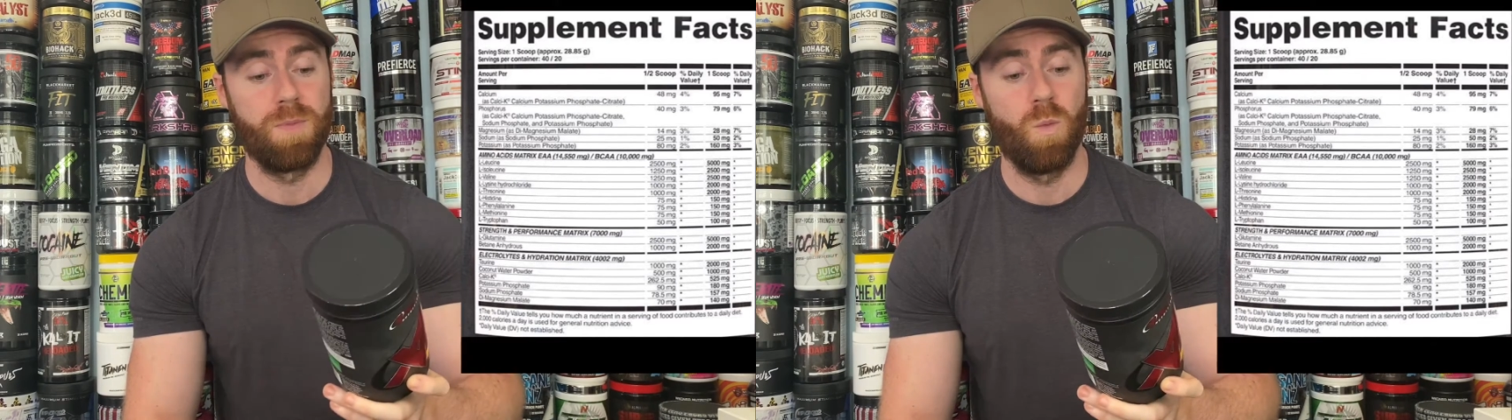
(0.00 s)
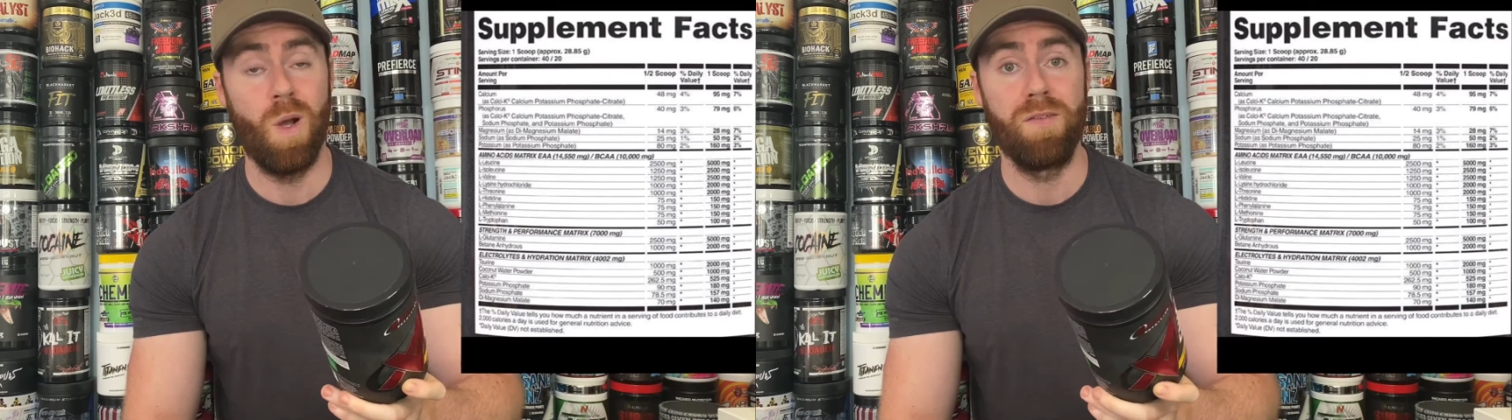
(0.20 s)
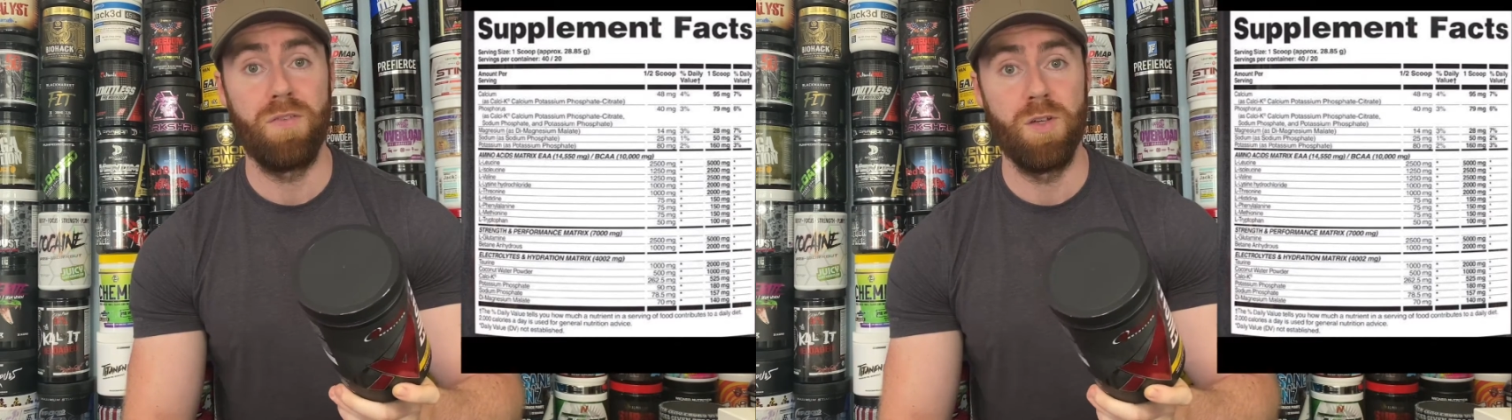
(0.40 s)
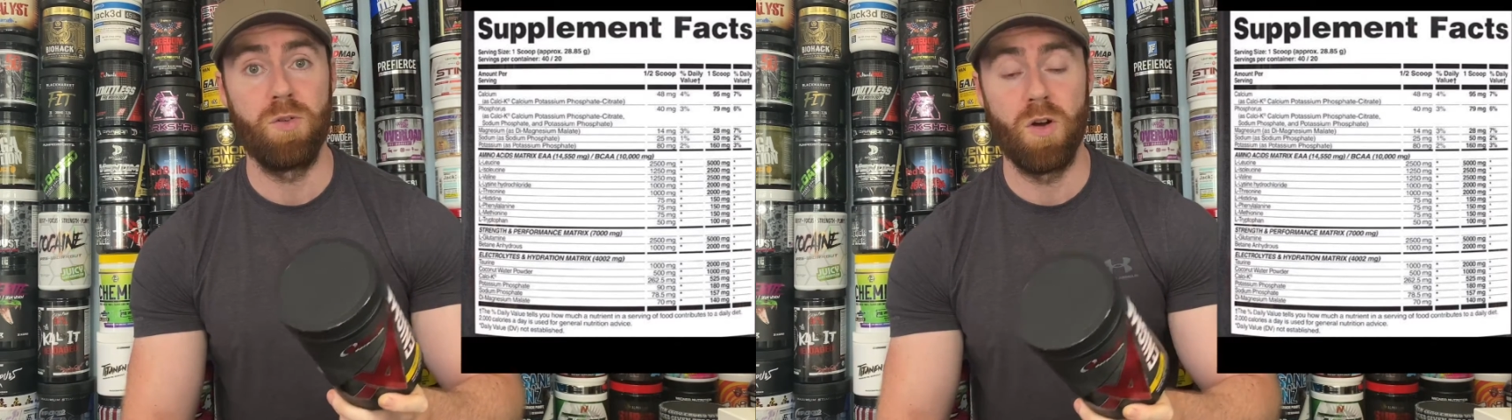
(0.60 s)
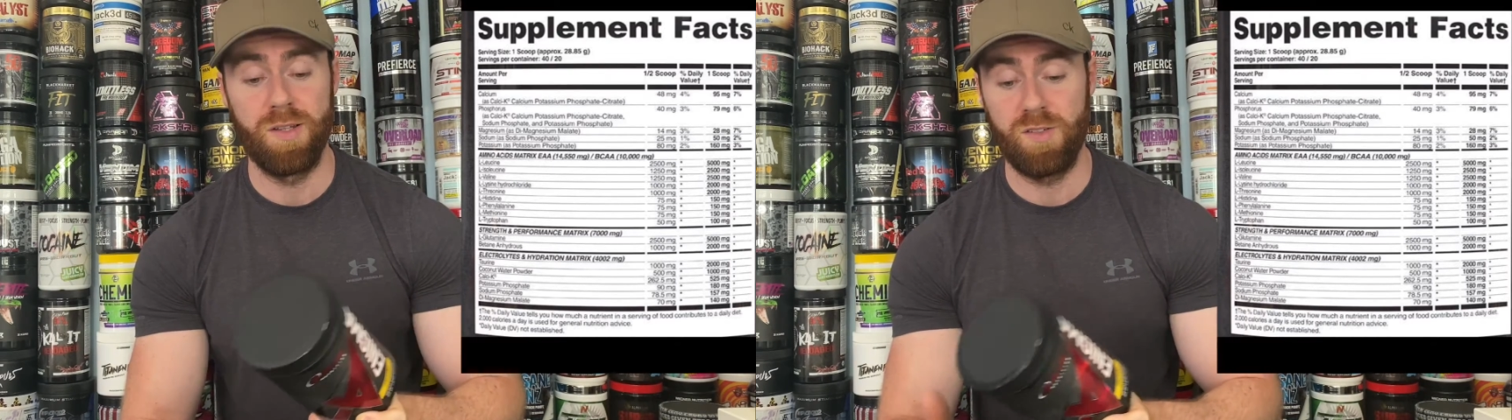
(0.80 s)
Wait for you
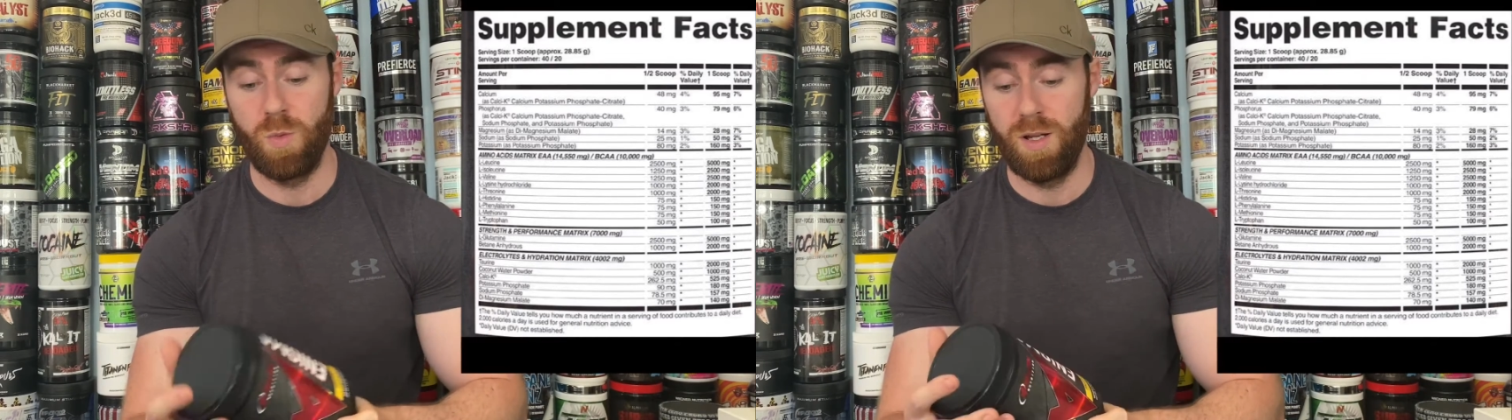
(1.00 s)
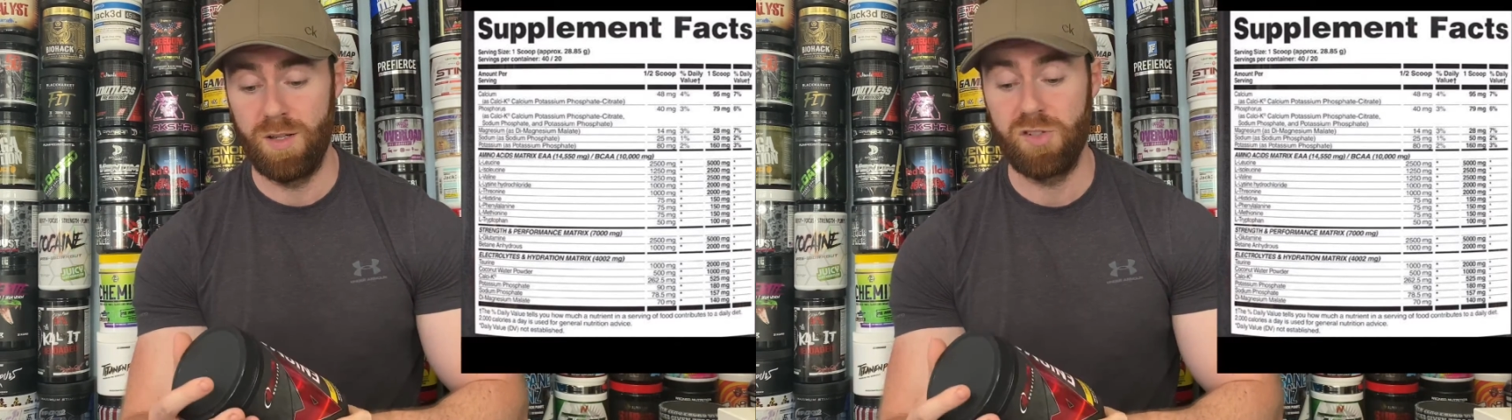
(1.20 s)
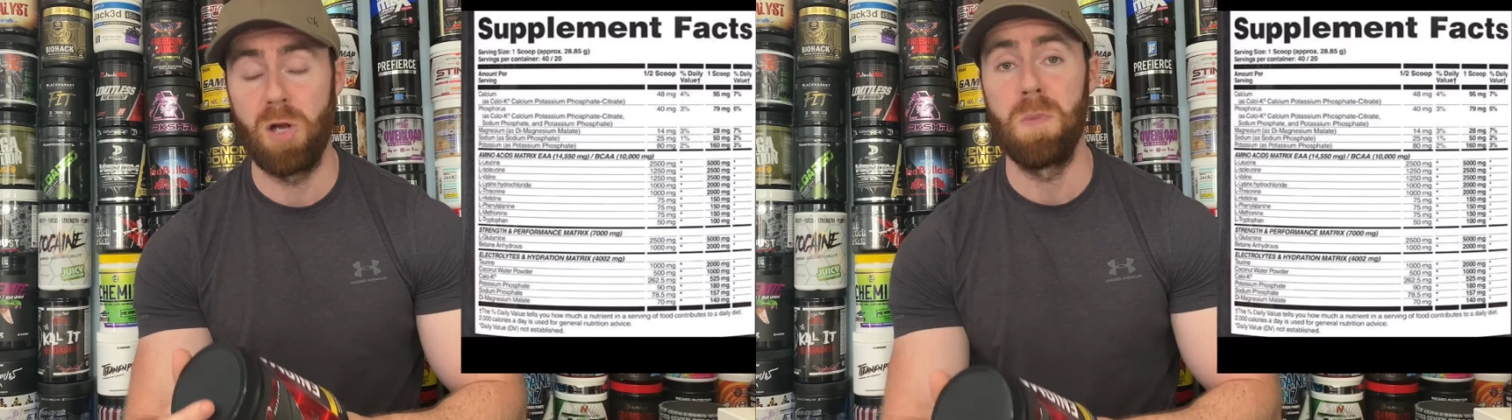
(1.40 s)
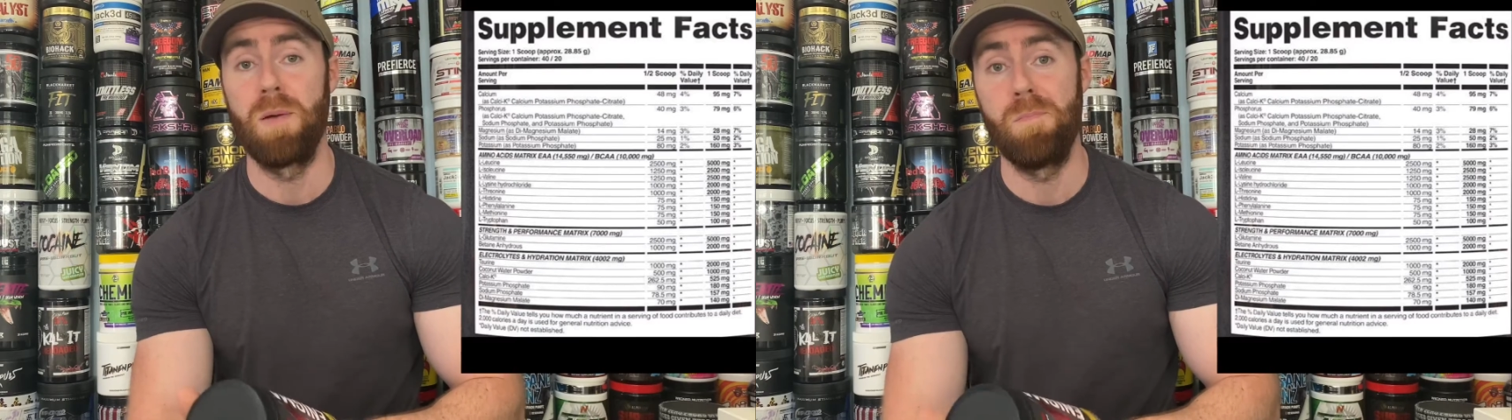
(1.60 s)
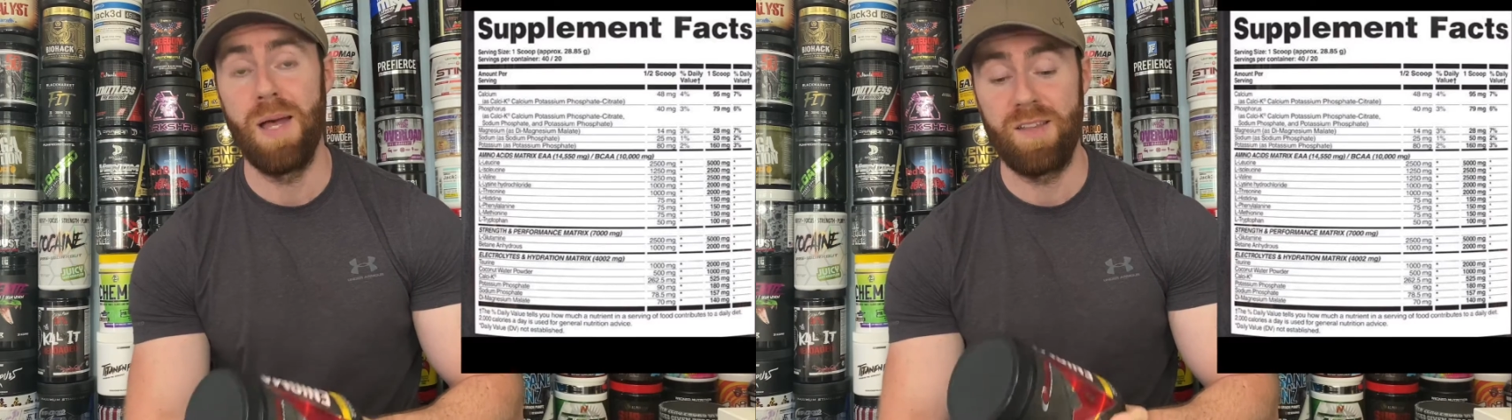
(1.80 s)
guys to show me a
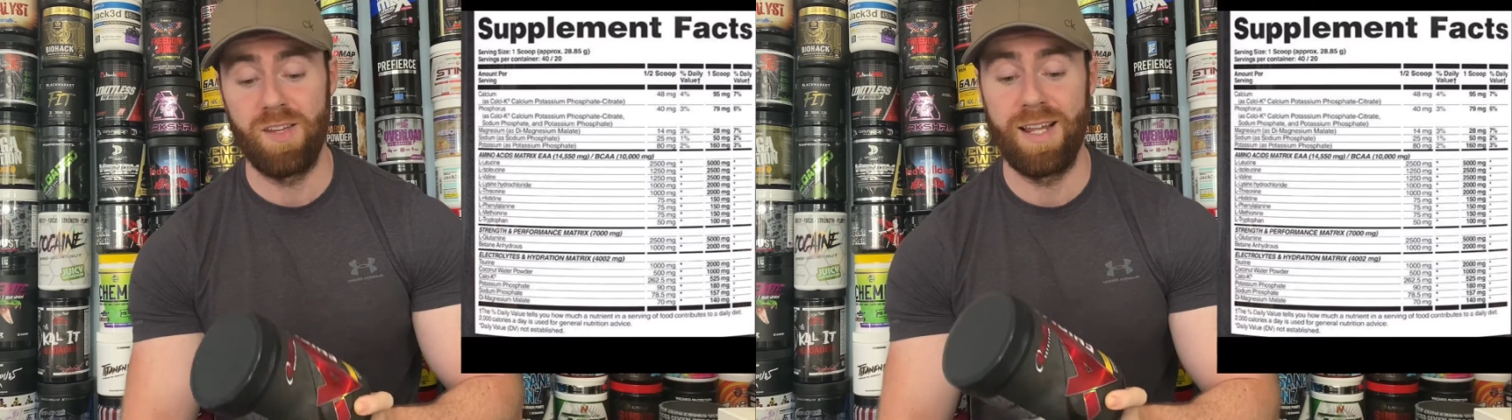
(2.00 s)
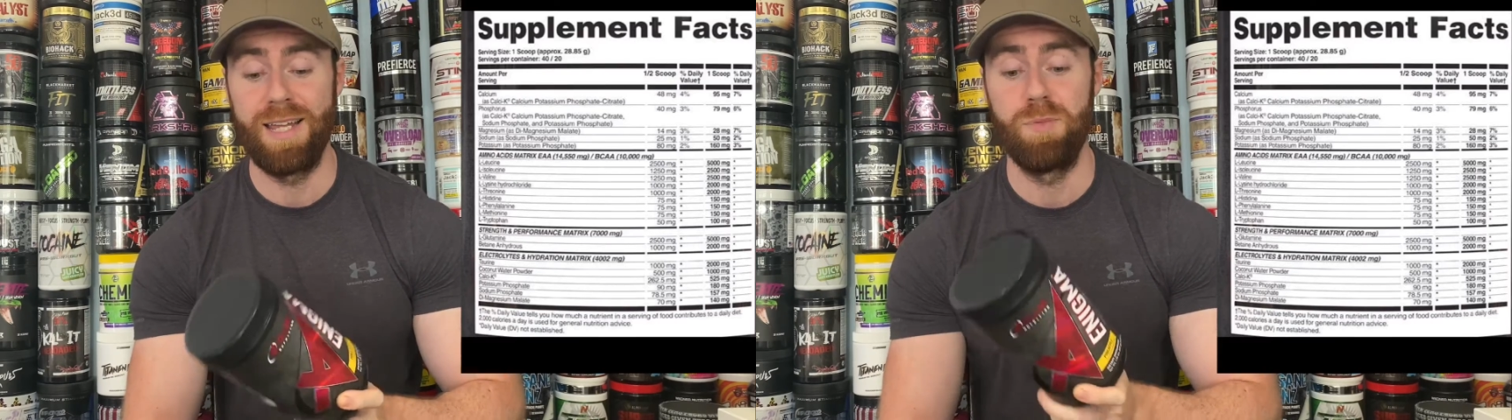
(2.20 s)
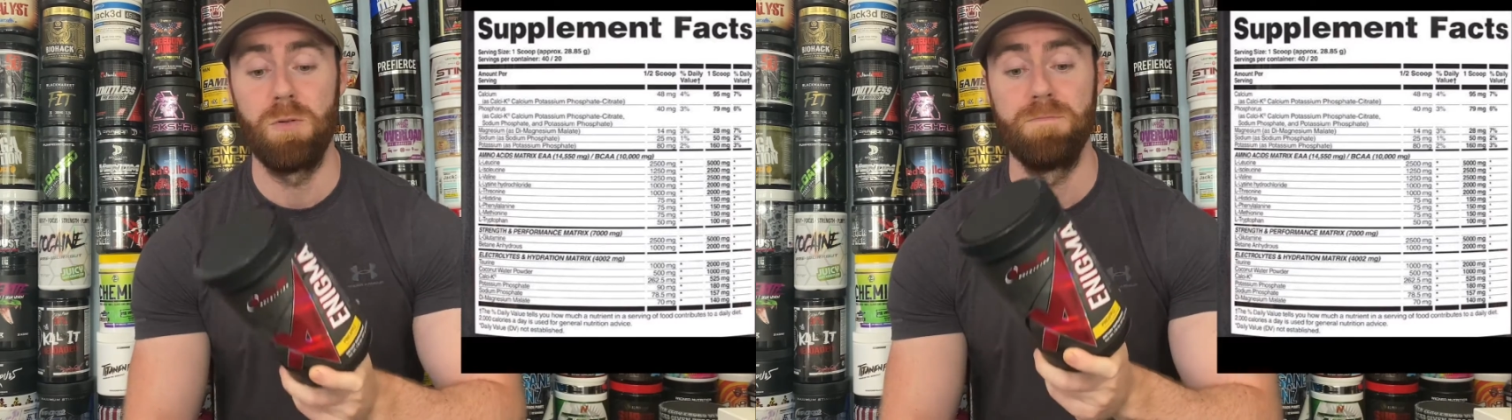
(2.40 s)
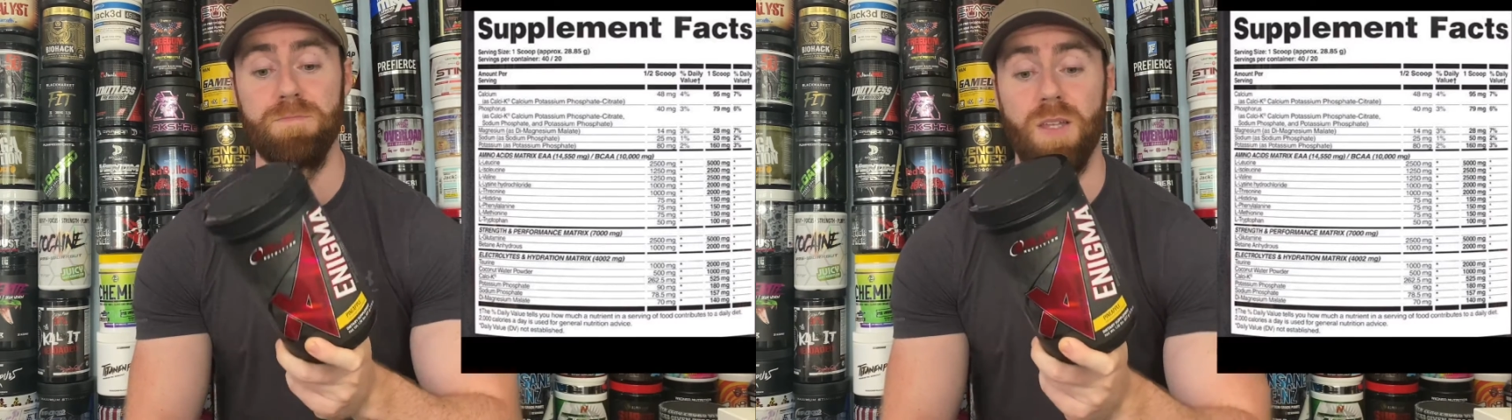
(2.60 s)
better label.